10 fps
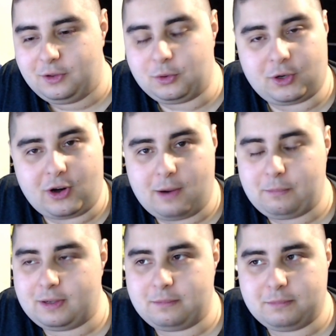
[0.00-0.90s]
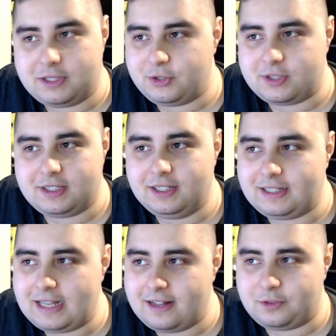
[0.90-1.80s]
crumble, but she's still
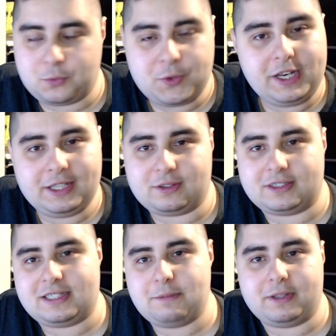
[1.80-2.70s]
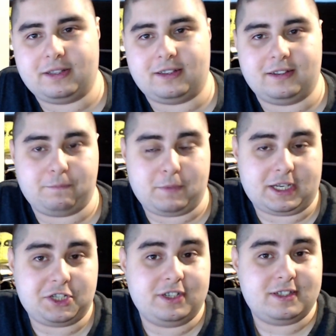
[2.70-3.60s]
not willing to accept it,
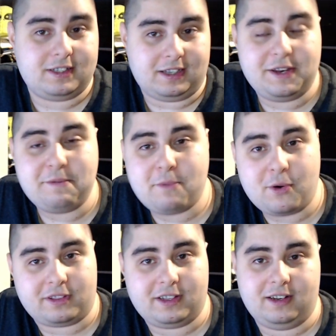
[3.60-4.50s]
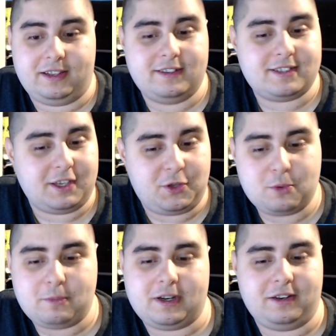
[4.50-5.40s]
because she's an immortal, he's a
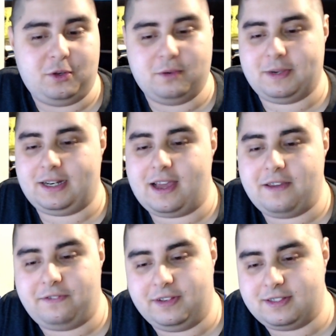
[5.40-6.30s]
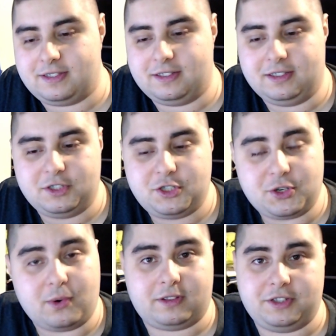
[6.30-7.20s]
human life is
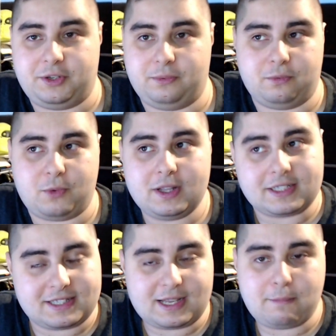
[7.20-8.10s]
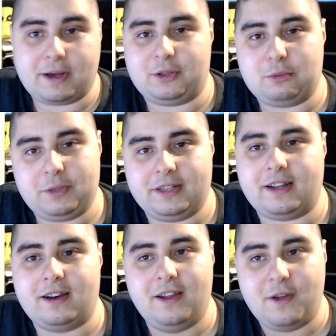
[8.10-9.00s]
short. She wanted somebody to be
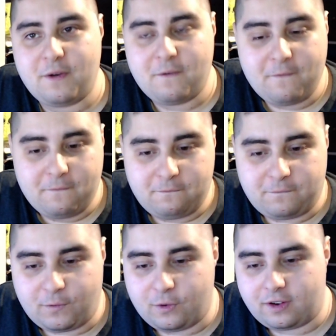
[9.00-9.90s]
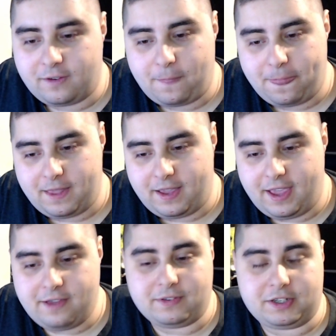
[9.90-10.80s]
there
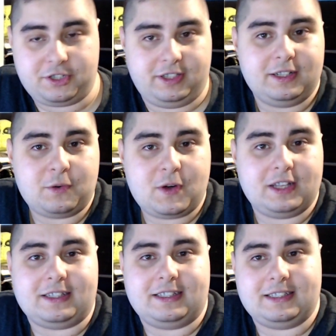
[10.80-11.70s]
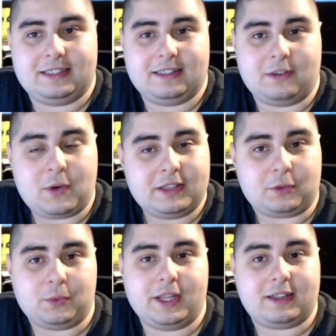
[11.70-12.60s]
forever. She didn't
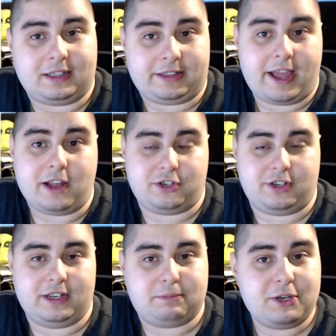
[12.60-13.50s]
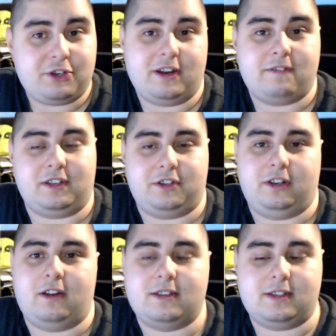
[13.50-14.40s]
wanted to get attached, especially after she
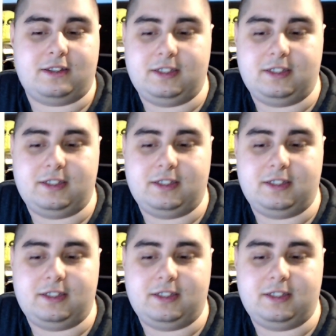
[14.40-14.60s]
lost